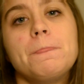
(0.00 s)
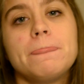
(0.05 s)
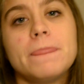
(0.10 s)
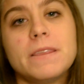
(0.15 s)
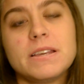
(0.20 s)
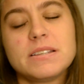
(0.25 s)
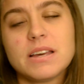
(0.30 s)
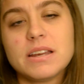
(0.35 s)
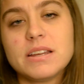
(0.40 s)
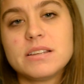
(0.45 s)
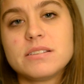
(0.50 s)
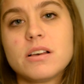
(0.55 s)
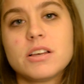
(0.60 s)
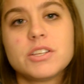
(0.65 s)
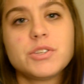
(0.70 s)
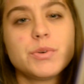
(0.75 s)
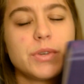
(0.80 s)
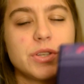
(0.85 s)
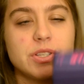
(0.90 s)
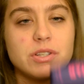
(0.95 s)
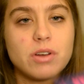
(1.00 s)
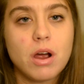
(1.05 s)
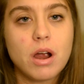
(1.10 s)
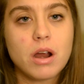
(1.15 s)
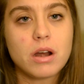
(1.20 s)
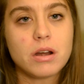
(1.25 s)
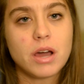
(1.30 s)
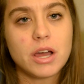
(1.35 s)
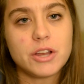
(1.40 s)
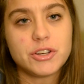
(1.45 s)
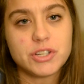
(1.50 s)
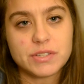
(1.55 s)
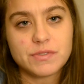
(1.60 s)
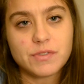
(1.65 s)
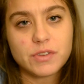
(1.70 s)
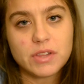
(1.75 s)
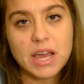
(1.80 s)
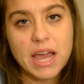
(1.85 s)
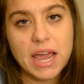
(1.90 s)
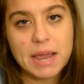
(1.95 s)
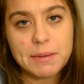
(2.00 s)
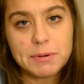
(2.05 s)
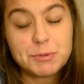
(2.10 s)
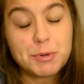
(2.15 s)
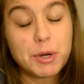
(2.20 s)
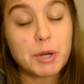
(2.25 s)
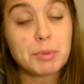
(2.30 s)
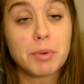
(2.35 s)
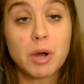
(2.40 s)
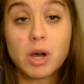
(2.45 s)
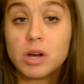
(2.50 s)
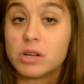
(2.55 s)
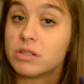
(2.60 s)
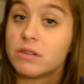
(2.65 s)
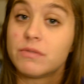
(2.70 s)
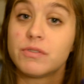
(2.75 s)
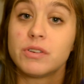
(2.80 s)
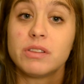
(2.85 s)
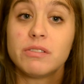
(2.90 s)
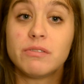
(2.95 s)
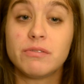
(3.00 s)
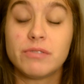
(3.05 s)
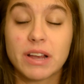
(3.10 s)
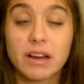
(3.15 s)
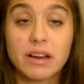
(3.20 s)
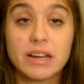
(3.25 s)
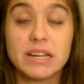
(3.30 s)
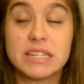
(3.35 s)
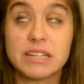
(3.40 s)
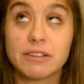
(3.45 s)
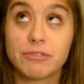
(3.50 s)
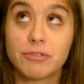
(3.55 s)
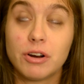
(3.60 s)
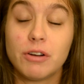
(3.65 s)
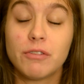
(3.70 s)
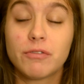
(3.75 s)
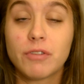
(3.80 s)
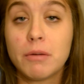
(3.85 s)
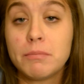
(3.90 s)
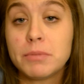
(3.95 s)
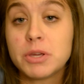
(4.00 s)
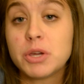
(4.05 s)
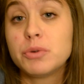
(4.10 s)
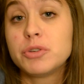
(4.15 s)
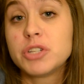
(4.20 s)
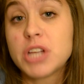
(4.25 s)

The Sun Is Also a Star not just for the hyped book, but also for the Very Different From You